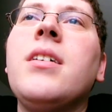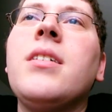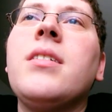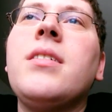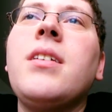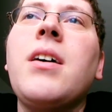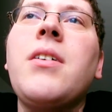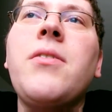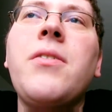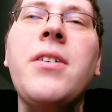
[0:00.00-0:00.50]

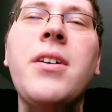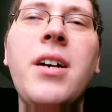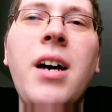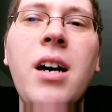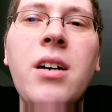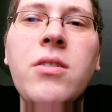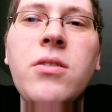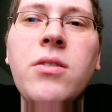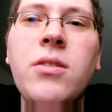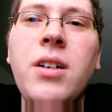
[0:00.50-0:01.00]
Sakura
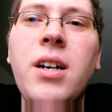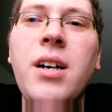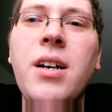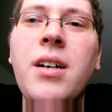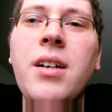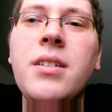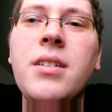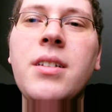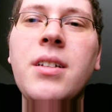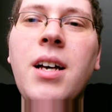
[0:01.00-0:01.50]
Gakuwa,
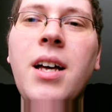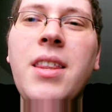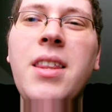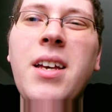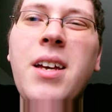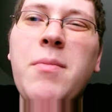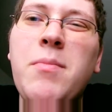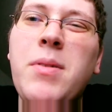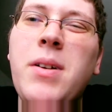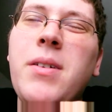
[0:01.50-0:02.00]
I
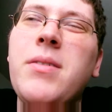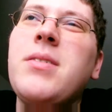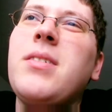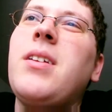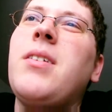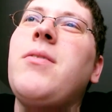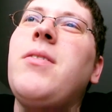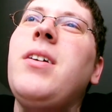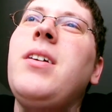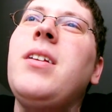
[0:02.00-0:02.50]
think I'm
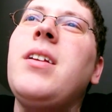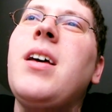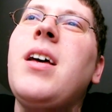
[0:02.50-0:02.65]
pronouncing that right,